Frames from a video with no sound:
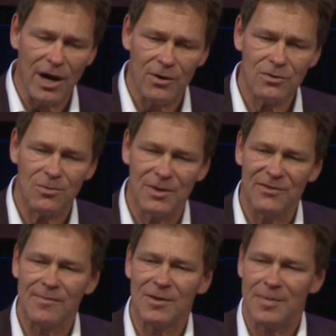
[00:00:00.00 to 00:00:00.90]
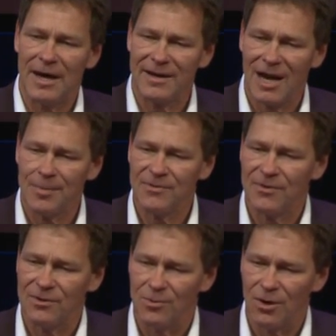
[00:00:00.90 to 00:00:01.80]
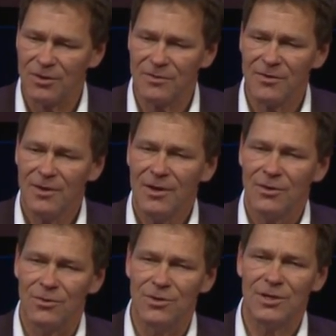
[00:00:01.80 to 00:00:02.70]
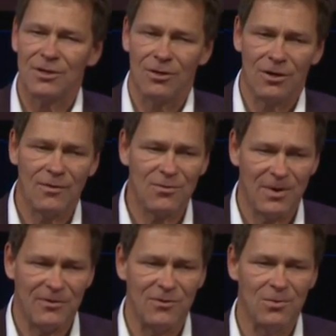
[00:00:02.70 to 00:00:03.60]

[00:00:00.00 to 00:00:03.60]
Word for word: out when something bad happens on the rocket, you need a lot of thrust.